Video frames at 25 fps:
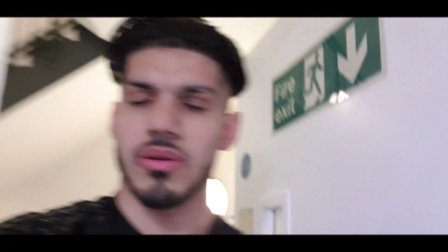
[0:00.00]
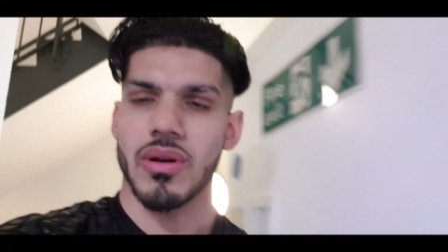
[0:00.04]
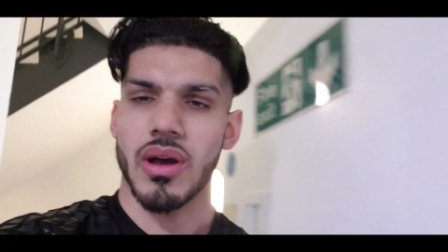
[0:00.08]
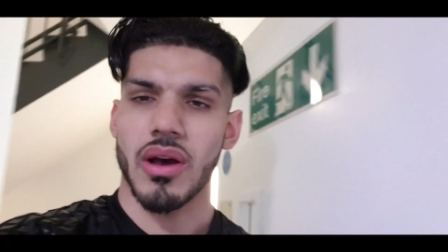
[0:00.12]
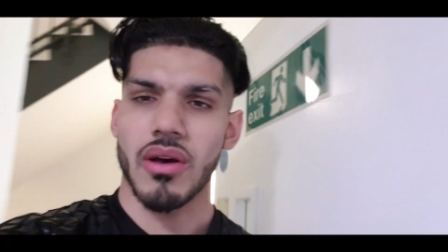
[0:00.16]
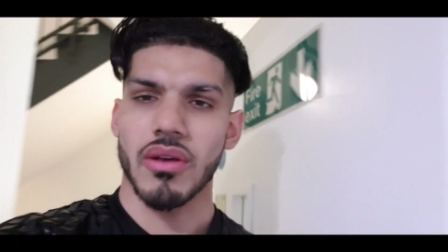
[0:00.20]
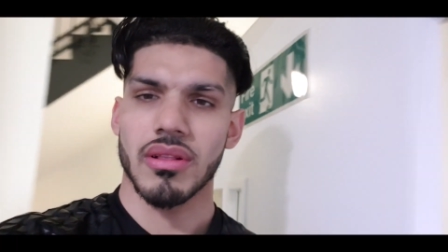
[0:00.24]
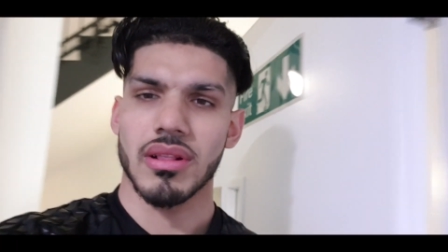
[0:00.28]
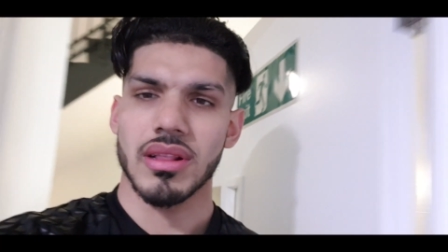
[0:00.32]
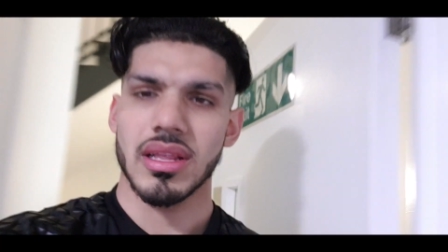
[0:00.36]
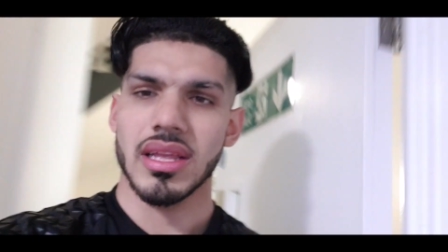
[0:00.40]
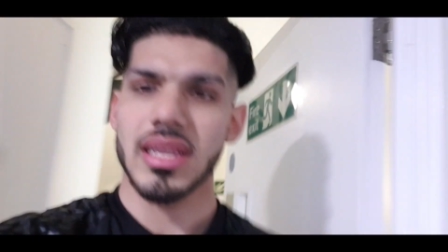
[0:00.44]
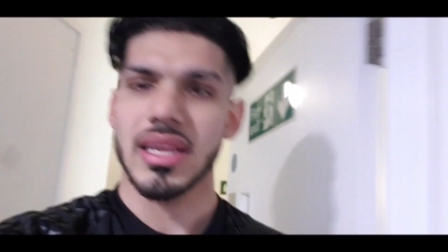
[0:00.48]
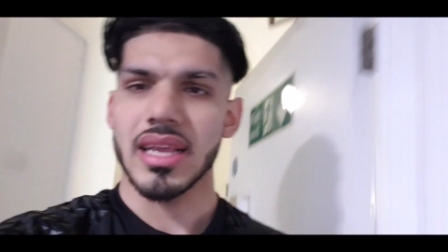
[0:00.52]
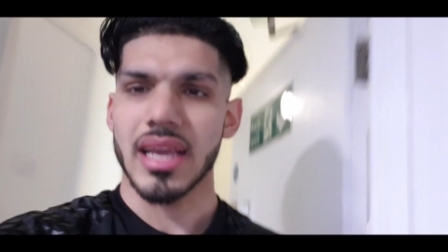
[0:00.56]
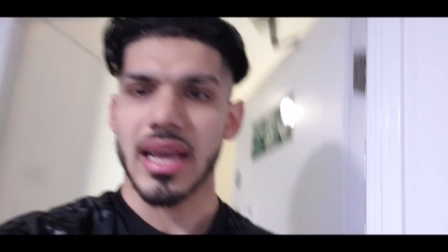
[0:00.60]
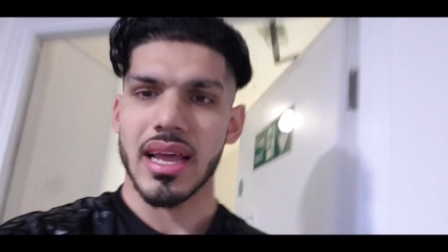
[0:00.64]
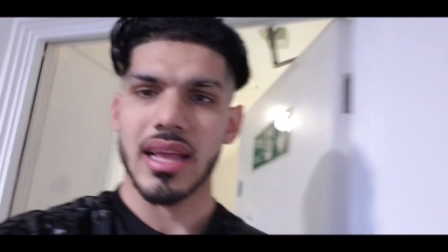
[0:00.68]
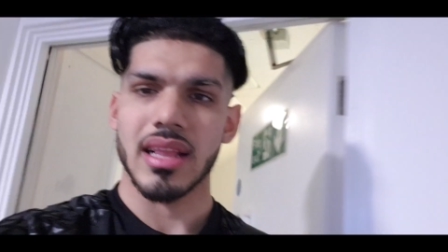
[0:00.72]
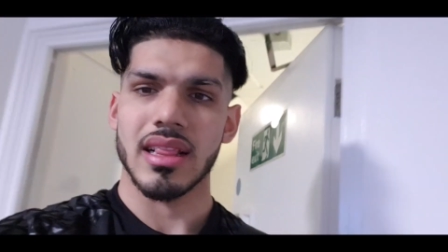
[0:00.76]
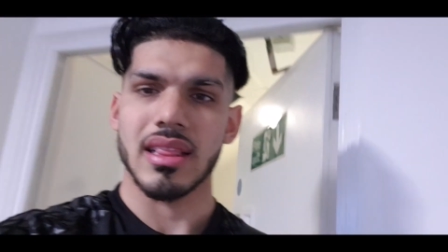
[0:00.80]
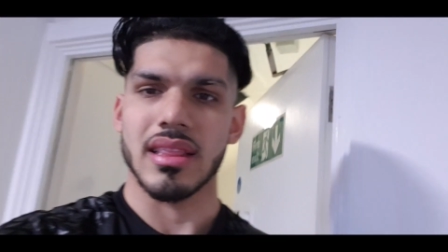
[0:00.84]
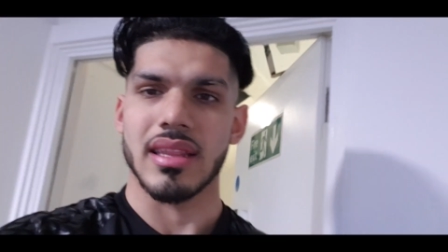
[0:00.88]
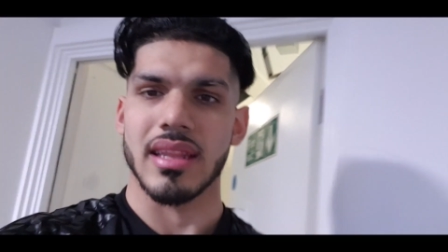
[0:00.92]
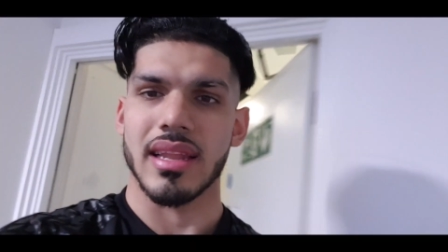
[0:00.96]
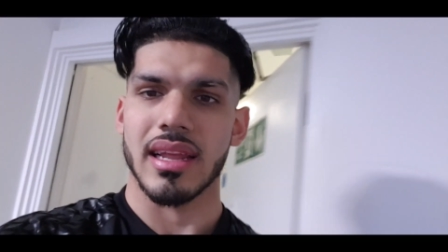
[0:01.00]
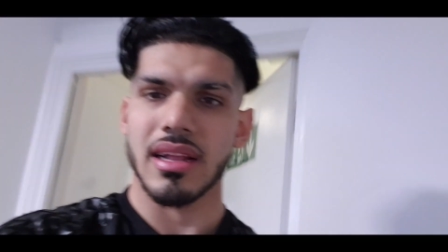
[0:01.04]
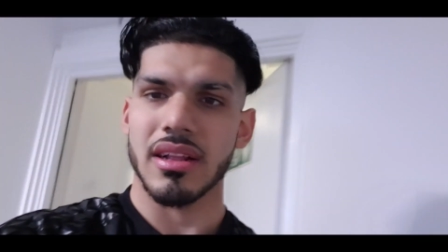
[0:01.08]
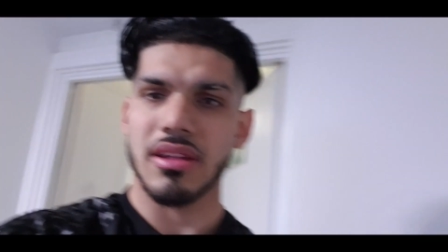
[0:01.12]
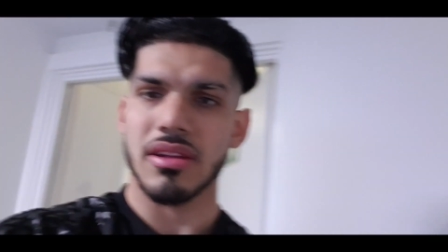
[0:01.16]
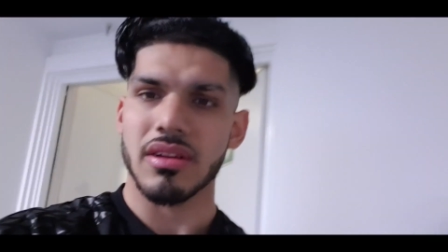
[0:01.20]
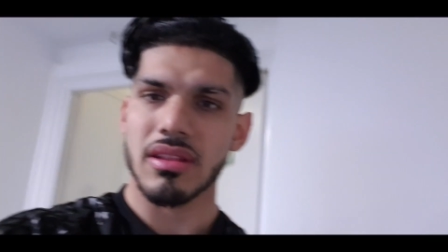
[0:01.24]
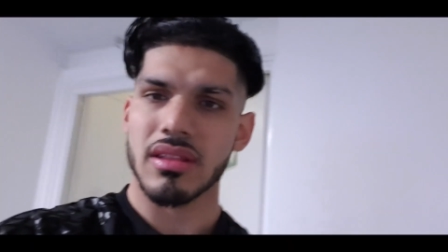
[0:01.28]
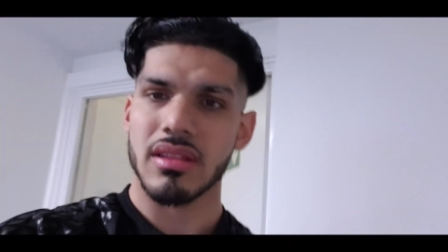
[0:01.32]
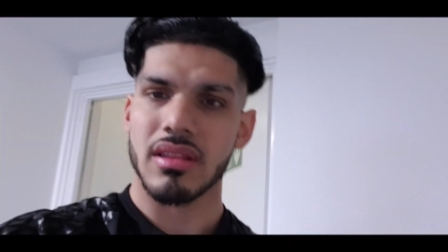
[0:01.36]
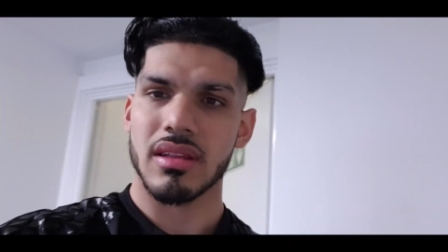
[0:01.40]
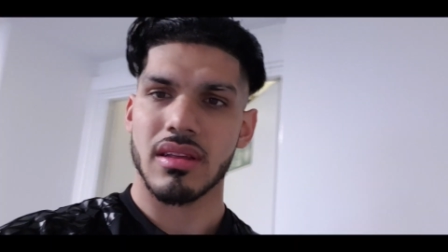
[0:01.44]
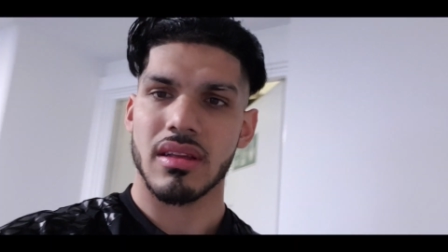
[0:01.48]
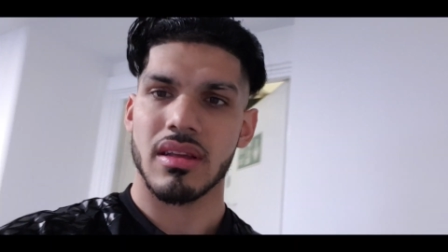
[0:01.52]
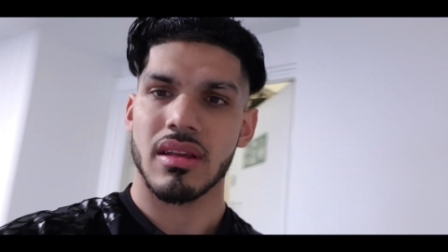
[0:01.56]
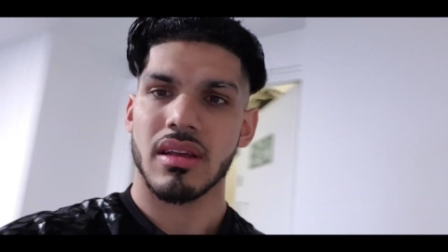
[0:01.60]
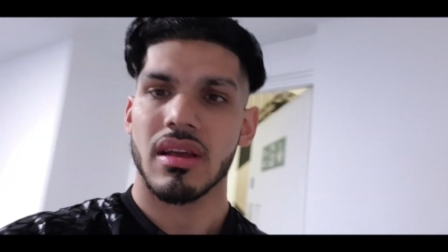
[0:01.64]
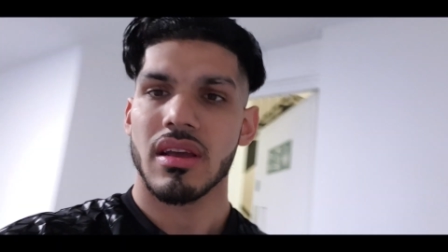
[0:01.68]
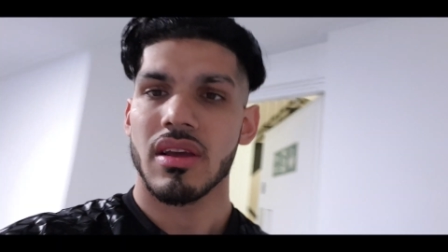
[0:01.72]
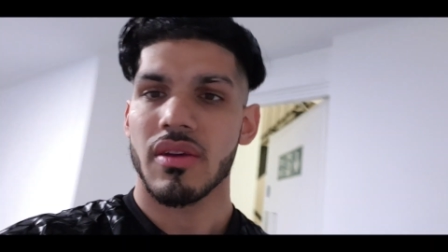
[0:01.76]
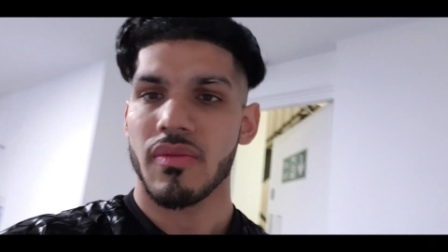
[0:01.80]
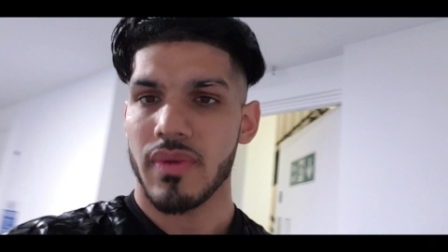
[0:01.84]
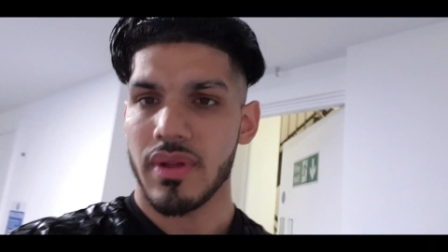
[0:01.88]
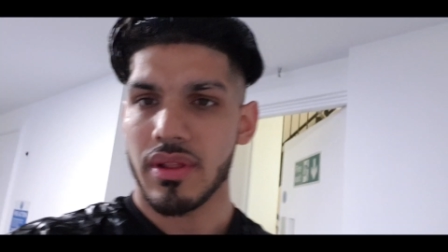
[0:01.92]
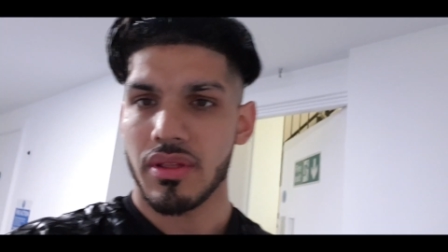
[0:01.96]
I'll see you guys in the next shot
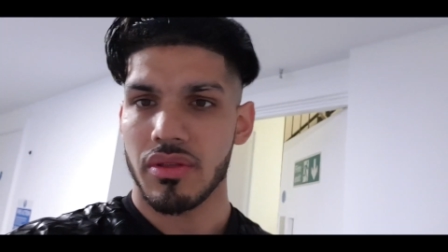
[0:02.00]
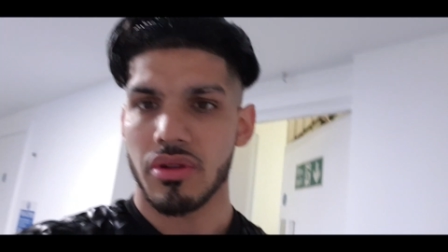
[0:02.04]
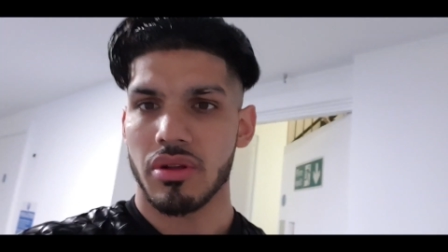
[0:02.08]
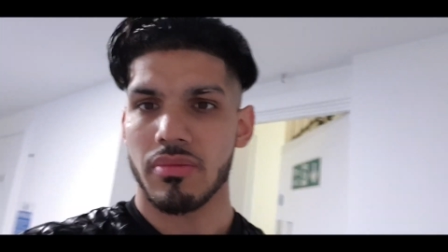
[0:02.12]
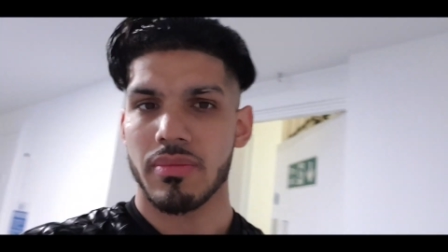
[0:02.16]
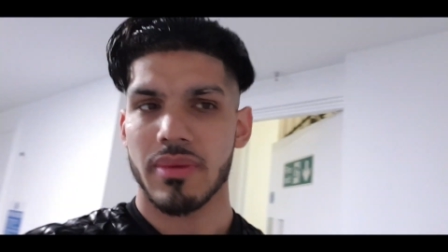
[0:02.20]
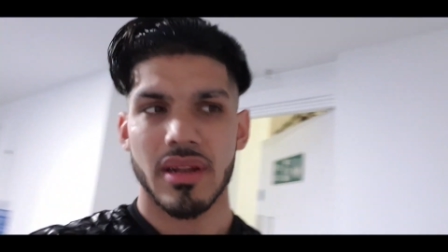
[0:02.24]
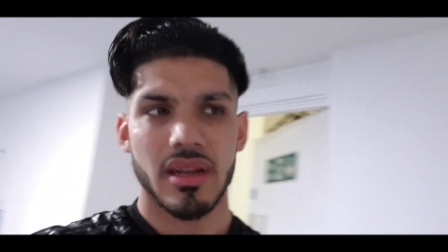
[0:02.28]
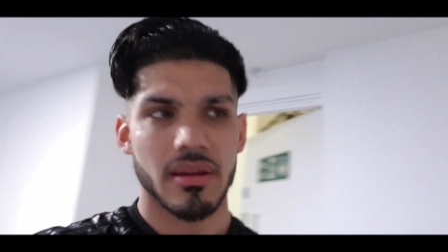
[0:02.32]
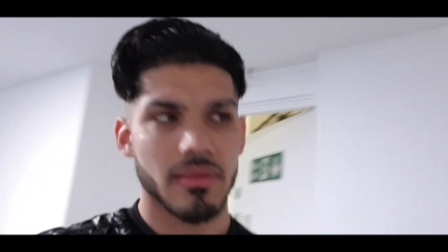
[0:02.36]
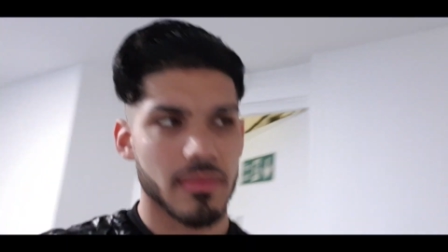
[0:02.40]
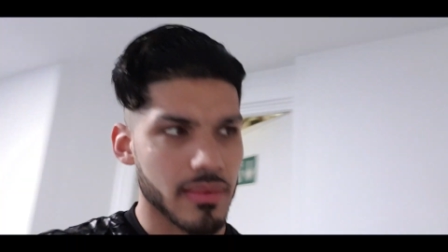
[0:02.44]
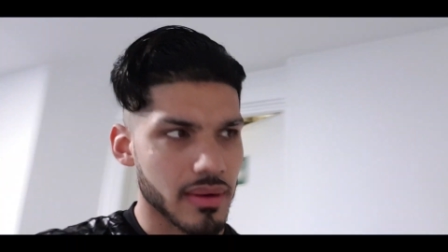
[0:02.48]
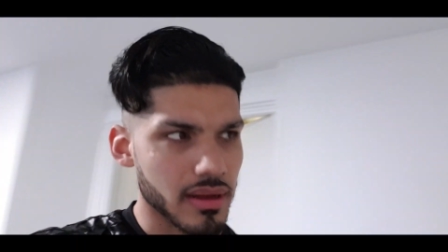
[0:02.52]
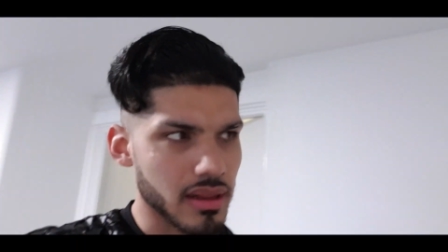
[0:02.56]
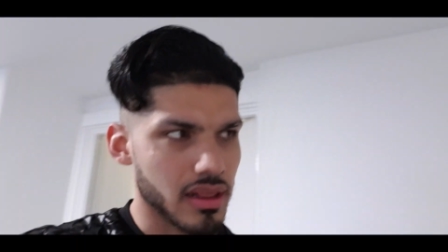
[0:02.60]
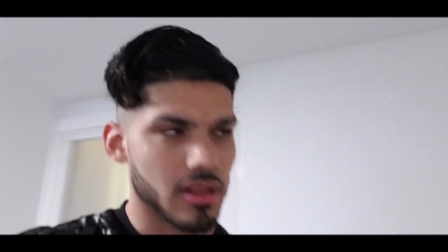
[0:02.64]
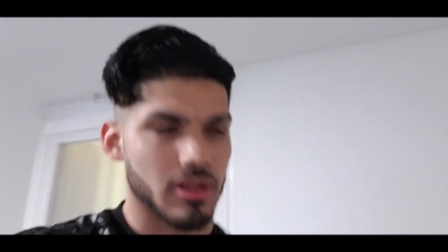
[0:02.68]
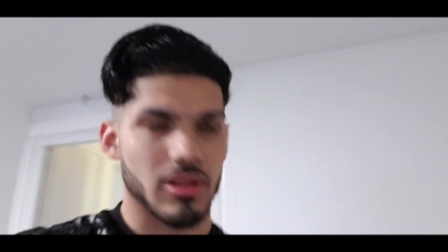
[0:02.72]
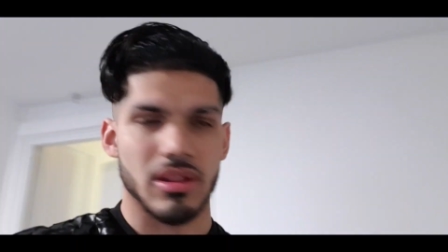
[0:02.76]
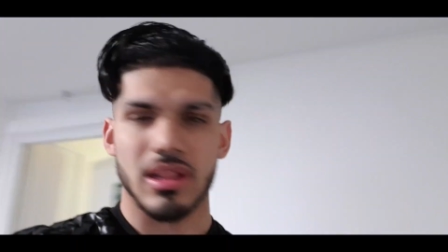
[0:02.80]
when we meet on Mars. See